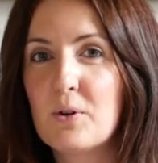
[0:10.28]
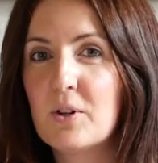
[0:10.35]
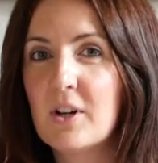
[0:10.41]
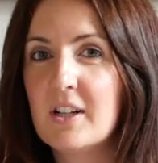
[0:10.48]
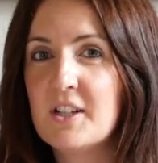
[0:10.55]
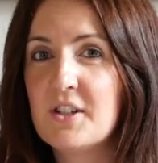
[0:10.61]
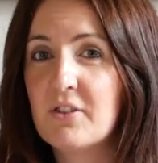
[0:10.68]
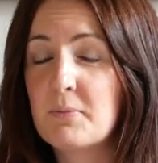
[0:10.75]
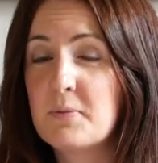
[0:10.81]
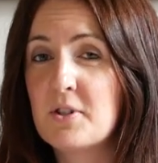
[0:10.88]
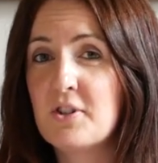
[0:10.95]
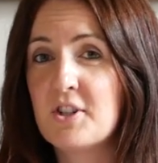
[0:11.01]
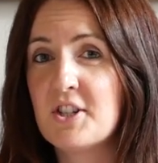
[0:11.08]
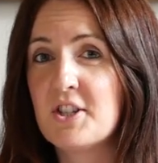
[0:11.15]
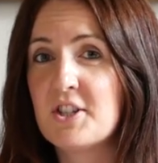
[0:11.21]
Royal College of
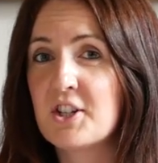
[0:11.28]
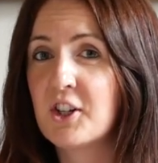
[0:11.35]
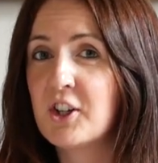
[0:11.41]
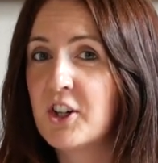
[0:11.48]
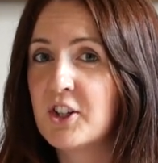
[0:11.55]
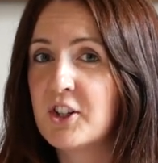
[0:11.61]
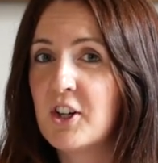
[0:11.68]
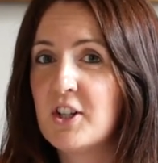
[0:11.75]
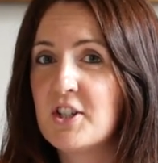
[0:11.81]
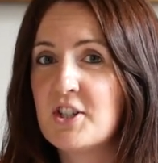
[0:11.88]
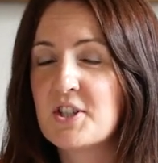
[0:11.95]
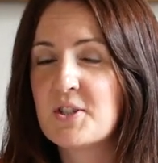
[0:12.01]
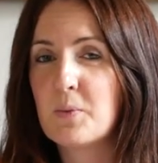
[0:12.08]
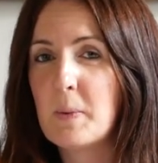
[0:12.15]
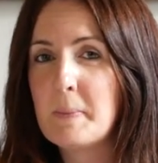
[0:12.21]
Obstetricians and
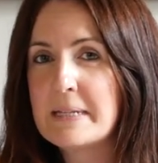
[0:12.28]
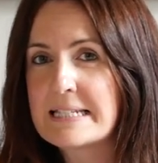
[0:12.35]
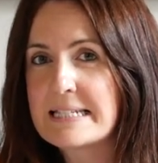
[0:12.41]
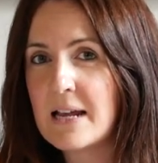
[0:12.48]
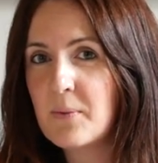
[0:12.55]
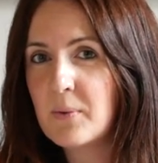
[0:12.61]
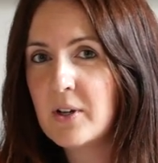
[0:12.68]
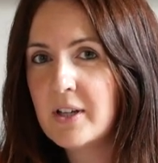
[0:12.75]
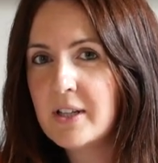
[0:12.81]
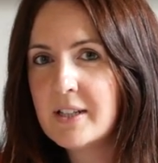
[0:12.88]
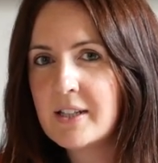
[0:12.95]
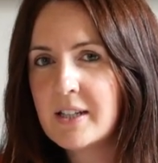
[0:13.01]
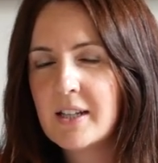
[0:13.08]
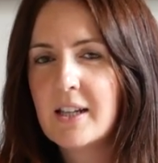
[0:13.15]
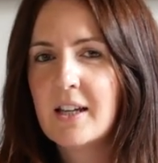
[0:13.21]
Gynecologists Women's
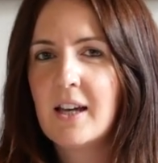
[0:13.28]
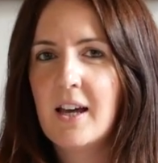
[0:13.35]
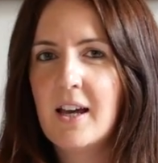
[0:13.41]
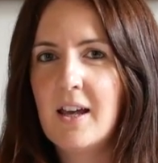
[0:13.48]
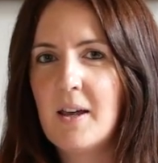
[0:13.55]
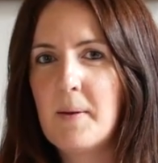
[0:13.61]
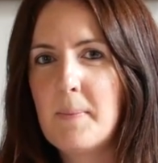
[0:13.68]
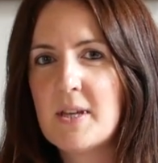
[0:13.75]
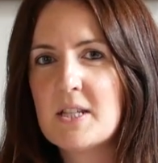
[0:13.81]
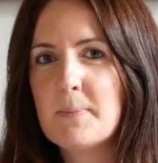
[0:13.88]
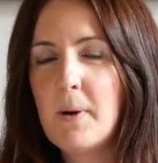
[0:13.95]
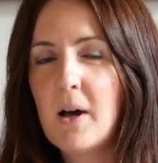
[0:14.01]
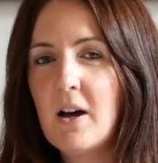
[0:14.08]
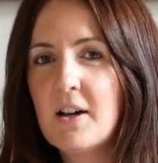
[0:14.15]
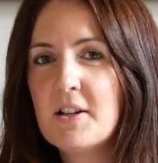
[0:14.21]
Network. Um, as
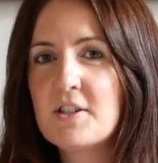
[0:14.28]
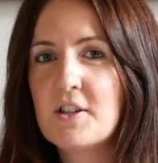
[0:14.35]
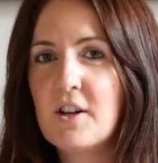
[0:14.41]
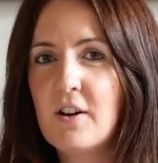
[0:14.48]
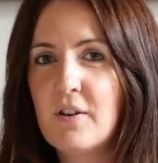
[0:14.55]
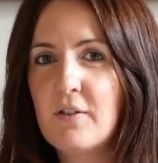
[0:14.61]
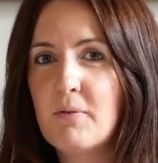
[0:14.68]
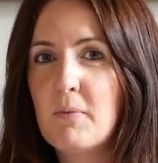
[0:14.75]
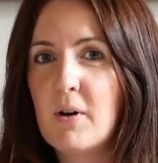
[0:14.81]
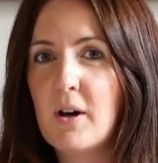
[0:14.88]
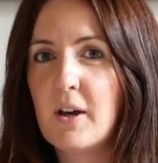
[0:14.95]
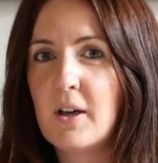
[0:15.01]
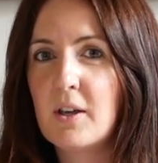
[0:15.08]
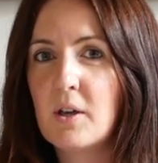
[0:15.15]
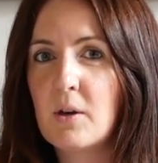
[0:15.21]
part of
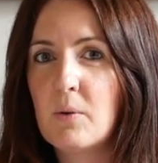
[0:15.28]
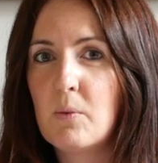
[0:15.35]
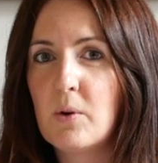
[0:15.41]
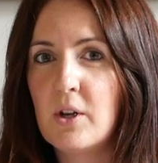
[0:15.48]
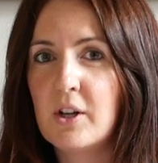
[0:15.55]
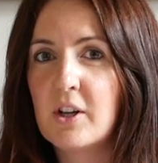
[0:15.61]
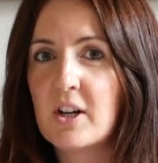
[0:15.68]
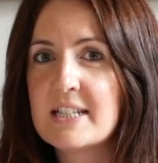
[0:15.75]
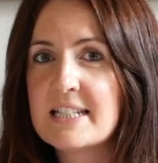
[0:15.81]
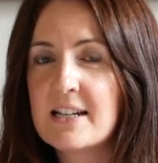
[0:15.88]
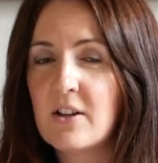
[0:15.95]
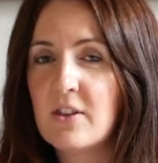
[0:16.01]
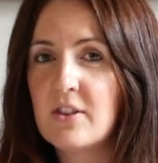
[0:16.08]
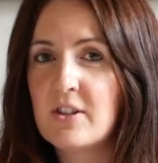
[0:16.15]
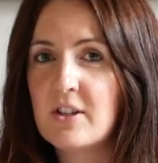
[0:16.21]
my work, I
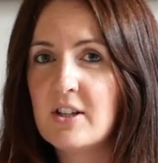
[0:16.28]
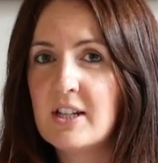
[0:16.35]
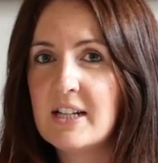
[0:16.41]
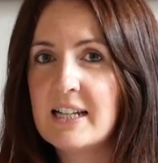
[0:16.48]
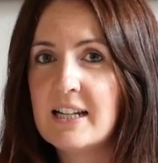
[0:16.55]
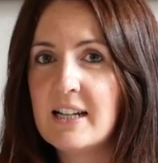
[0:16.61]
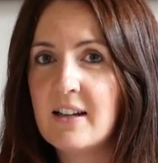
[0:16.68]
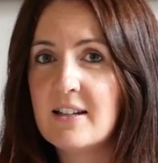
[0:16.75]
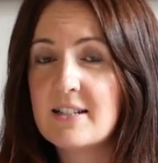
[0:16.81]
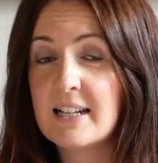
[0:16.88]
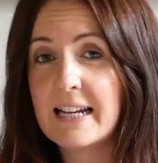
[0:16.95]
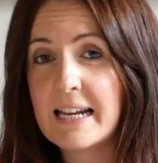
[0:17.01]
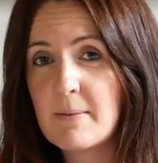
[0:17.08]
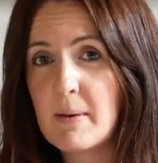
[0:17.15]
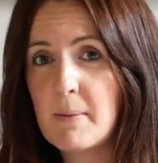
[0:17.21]
sit on the as a
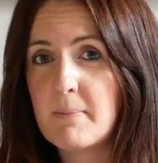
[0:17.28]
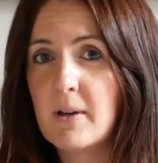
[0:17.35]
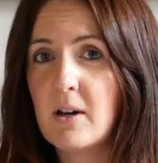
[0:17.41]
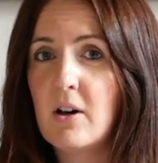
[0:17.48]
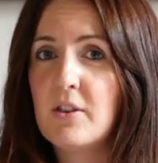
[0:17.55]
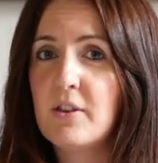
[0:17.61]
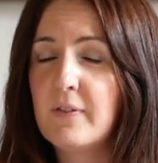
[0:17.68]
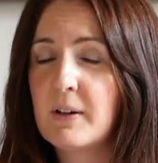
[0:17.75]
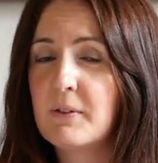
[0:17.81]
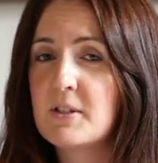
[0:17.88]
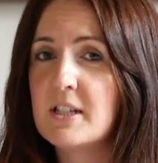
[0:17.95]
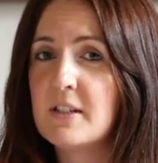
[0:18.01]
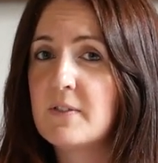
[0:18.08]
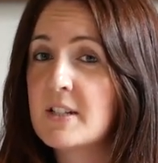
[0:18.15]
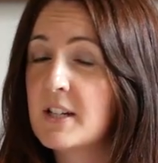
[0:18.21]
lay member on the
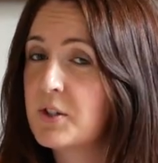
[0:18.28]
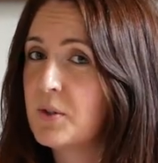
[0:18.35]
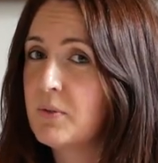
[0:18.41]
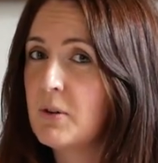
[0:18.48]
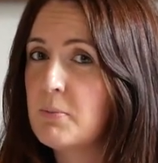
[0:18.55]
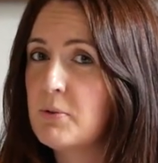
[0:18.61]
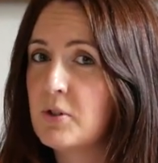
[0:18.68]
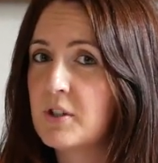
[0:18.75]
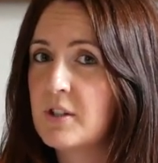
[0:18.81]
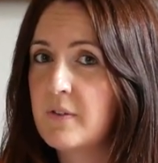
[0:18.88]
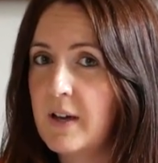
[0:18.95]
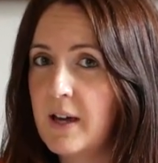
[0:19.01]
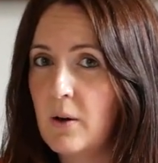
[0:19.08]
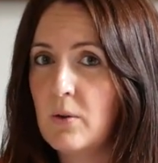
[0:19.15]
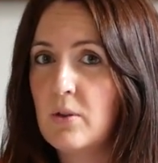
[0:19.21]
Faculty for Sexual and
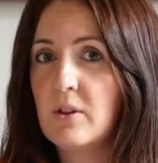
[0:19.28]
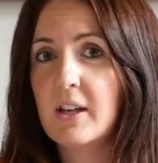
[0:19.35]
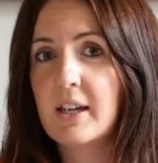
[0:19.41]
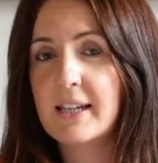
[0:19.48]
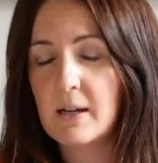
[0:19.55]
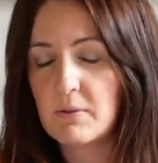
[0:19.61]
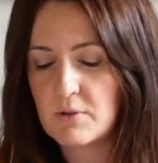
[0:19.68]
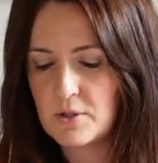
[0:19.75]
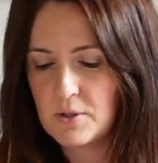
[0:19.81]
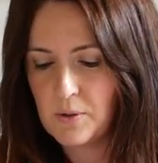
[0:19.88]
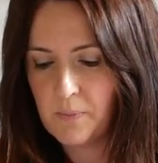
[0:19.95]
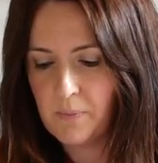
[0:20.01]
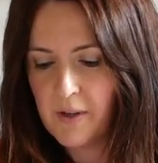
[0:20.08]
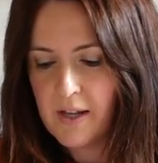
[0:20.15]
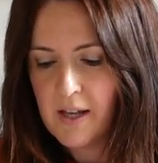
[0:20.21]
Reproductive Health
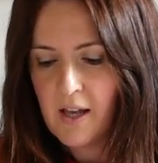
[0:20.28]
Council.